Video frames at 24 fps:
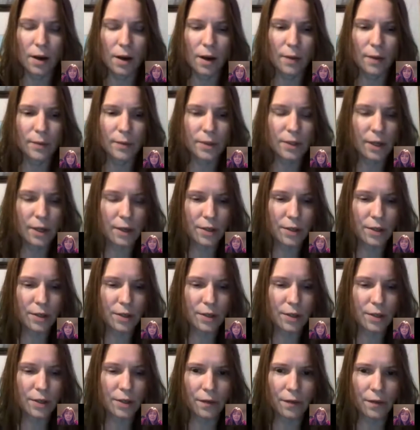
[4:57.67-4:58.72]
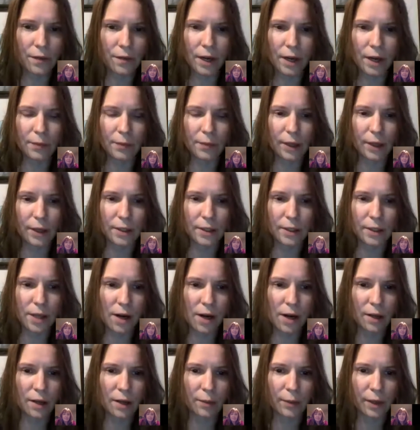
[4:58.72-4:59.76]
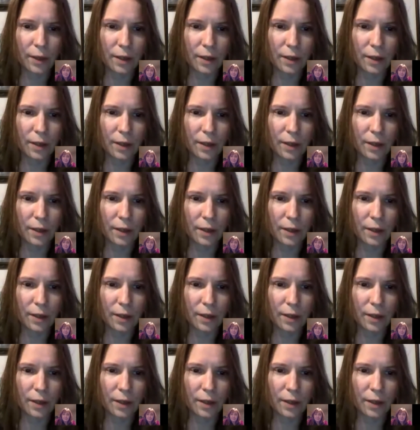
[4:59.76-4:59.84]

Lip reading: I was trying to find my document